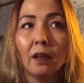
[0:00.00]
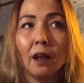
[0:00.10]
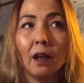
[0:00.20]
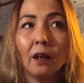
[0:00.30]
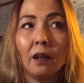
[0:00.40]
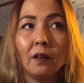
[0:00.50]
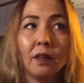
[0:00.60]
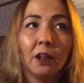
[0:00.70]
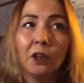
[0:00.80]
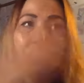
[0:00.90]
And
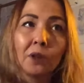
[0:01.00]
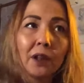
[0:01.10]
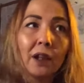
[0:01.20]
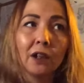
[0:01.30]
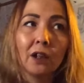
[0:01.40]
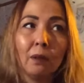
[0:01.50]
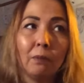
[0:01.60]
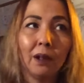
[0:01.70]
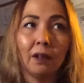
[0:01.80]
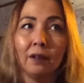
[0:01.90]
then you send some,
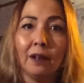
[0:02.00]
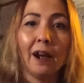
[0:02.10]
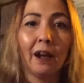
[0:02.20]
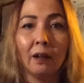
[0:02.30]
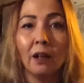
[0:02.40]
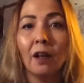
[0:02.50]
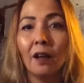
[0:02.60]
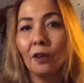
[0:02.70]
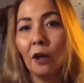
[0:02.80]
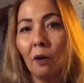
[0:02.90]
and yeah.
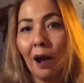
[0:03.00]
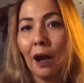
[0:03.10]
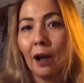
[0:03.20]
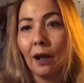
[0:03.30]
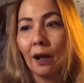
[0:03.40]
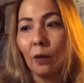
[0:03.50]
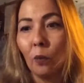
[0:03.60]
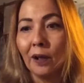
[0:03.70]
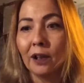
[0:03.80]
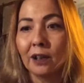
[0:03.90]
Though I
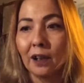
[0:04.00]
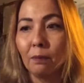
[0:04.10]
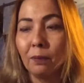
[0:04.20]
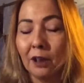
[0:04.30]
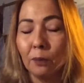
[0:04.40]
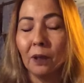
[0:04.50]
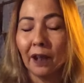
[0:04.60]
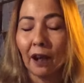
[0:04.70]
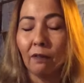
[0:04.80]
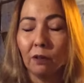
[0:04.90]
wanna say please be
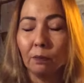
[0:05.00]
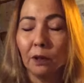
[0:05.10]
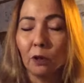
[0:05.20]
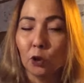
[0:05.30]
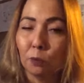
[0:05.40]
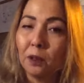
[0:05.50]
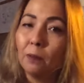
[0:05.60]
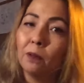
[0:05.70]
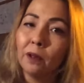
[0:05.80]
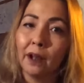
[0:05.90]
careful, because
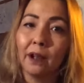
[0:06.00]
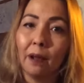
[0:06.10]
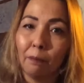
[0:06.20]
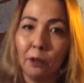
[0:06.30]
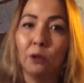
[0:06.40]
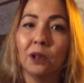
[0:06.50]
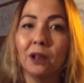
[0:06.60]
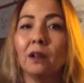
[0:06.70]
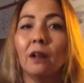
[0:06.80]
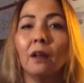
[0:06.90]
people can abuse it.